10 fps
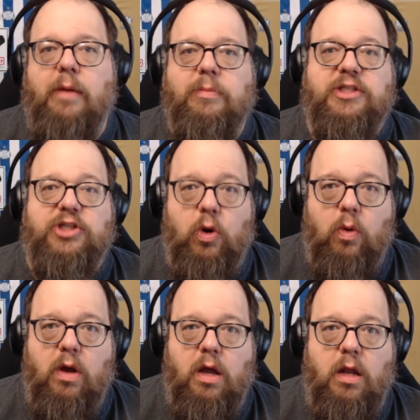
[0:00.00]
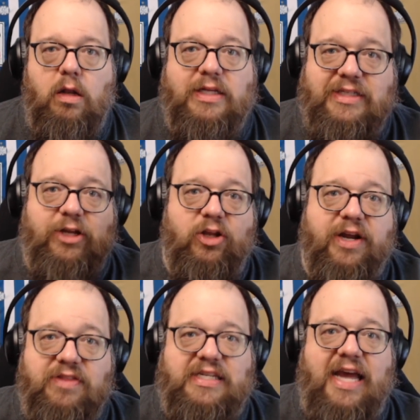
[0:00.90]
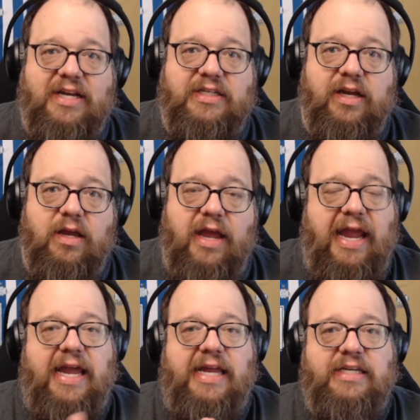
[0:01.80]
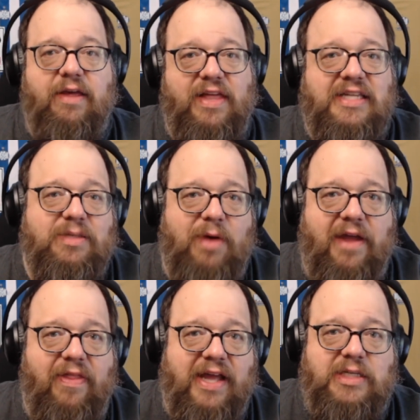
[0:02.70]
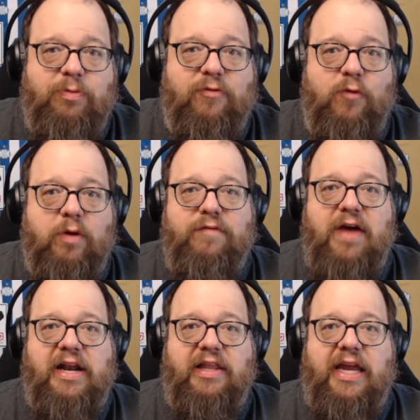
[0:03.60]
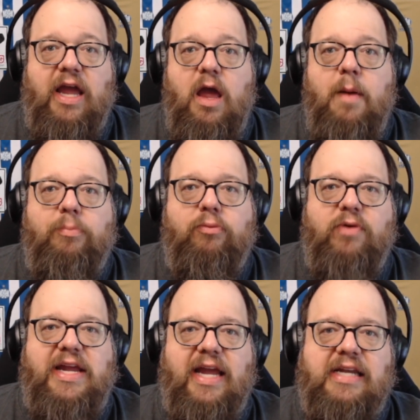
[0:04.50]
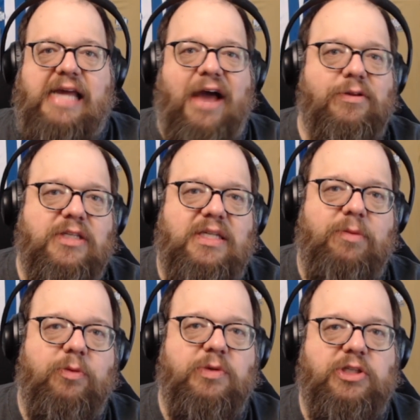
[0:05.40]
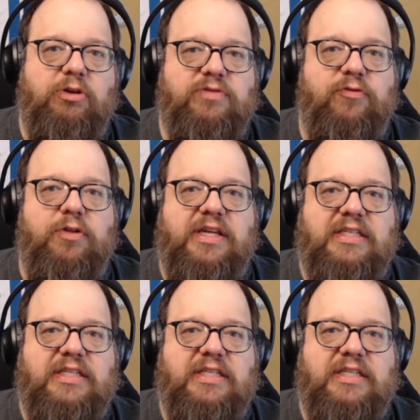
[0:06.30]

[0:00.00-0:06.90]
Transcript: So let's take a look at the tactic and then some highlights before finally breaking down some of the results for this